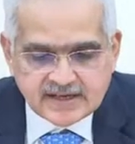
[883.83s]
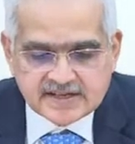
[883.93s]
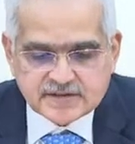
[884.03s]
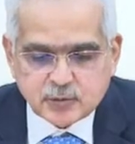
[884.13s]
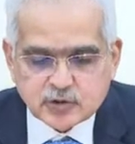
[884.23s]

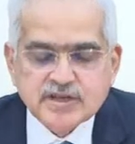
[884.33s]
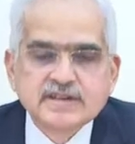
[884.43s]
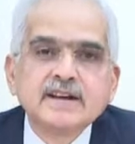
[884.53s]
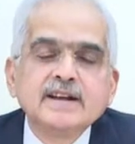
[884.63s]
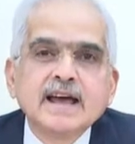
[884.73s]
is
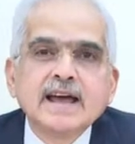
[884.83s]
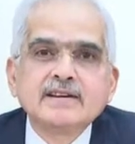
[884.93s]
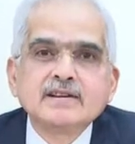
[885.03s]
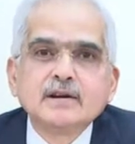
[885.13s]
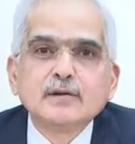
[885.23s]
projected
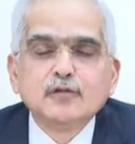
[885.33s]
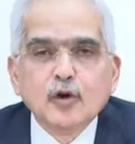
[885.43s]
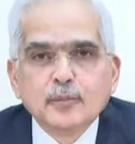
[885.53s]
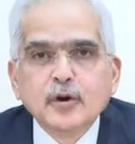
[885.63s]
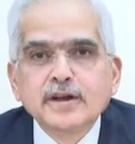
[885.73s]
at
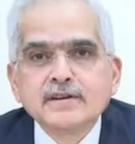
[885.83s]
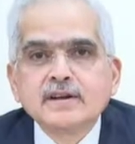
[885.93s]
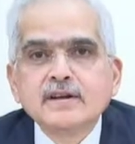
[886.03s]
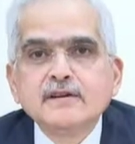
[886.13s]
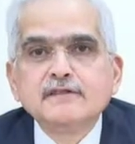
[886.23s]

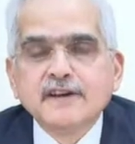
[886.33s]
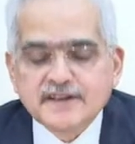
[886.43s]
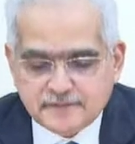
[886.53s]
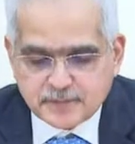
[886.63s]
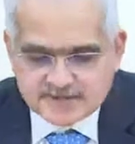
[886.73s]

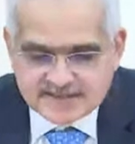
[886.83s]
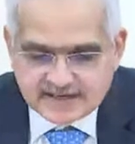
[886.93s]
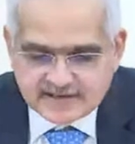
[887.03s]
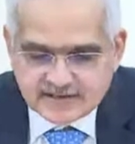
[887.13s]
4.5%,